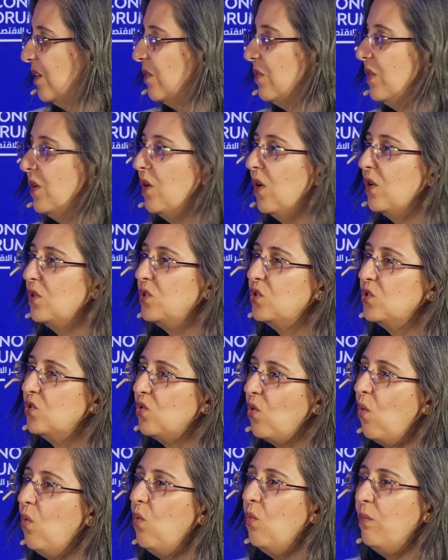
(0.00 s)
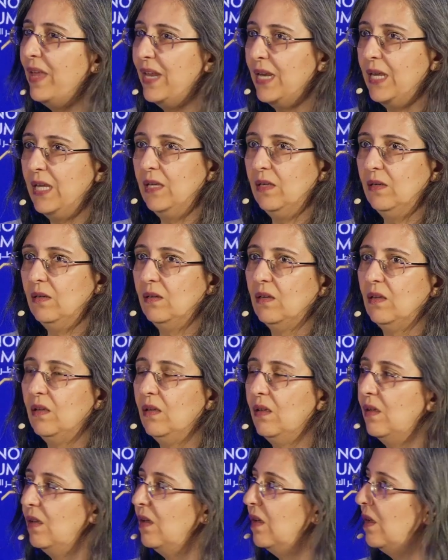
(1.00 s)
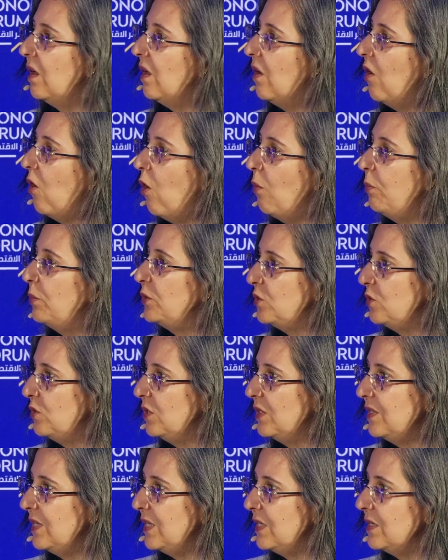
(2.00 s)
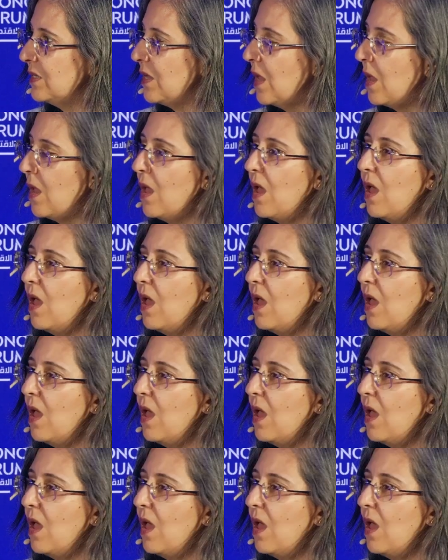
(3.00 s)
There are so many opportunities,